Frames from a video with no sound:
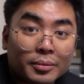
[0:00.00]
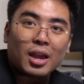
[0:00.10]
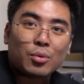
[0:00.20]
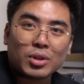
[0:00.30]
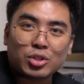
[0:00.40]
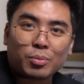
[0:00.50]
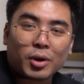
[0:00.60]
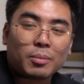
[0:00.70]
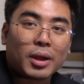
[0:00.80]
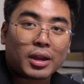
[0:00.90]
And with Super
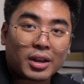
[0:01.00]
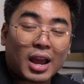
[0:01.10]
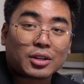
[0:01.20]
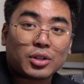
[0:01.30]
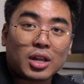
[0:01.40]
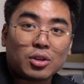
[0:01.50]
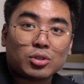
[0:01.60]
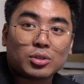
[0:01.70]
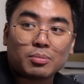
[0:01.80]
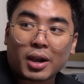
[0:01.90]
Hub, I can actually
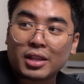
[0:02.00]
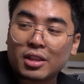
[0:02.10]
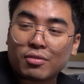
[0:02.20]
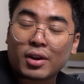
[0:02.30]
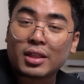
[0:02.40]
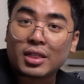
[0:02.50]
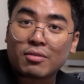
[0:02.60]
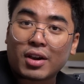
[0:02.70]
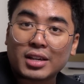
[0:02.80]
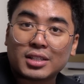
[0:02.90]
use my different
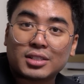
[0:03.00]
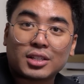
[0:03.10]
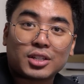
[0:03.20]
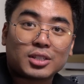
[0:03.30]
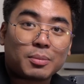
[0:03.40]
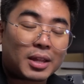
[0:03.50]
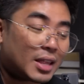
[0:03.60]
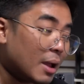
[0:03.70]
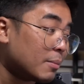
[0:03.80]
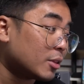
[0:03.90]
devices such as my
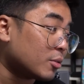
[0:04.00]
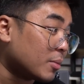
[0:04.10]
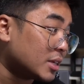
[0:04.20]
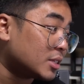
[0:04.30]
tablet or my